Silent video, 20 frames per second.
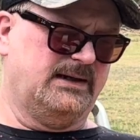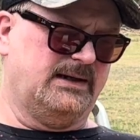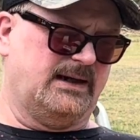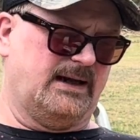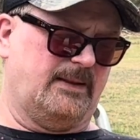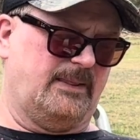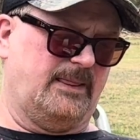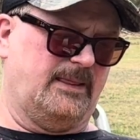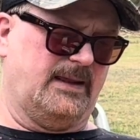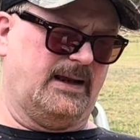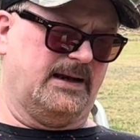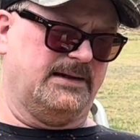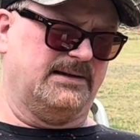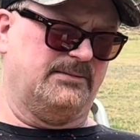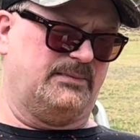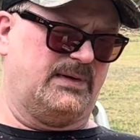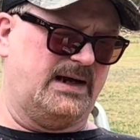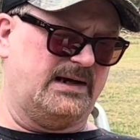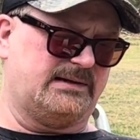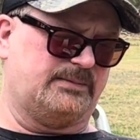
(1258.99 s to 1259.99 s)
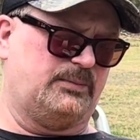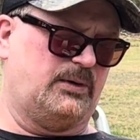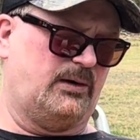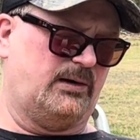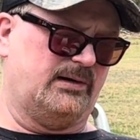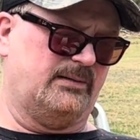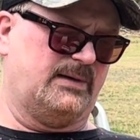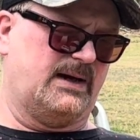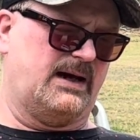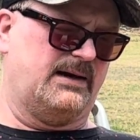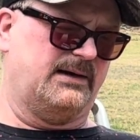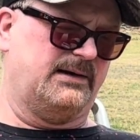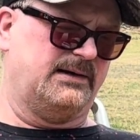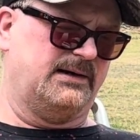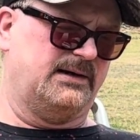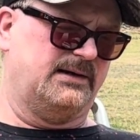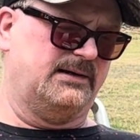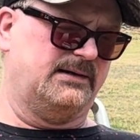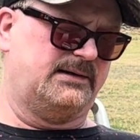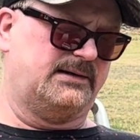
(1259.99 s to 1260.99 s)
And the best part about it
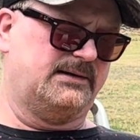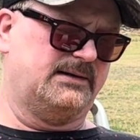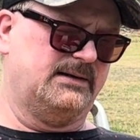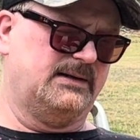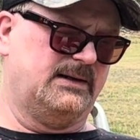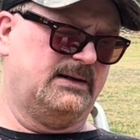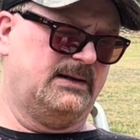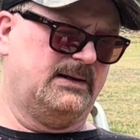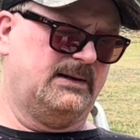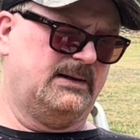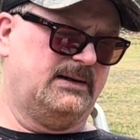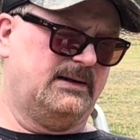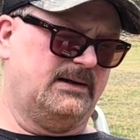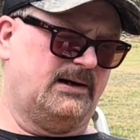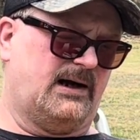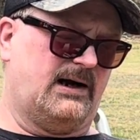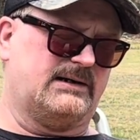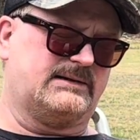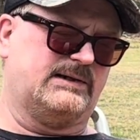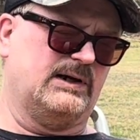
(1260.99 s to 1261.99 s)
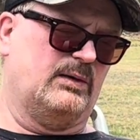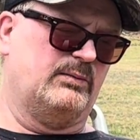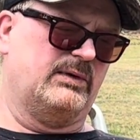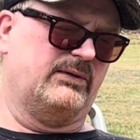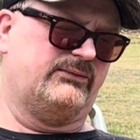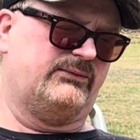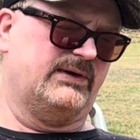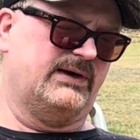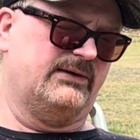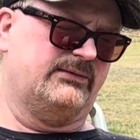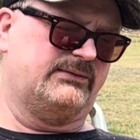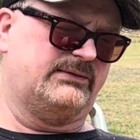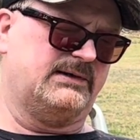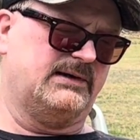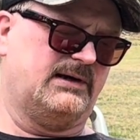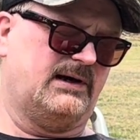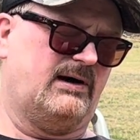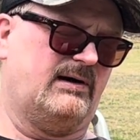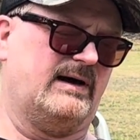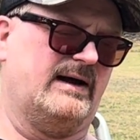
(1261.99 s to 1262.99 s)
is October 5th,
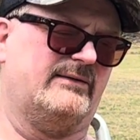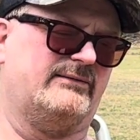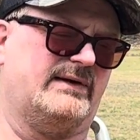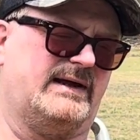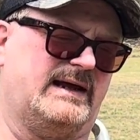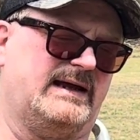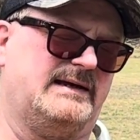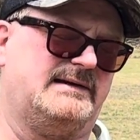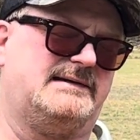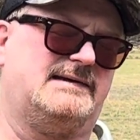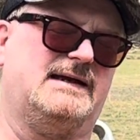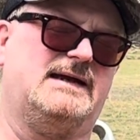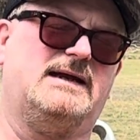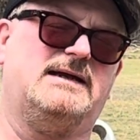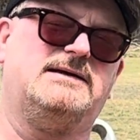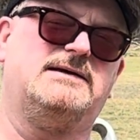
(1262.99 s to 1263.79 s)
I'll have 18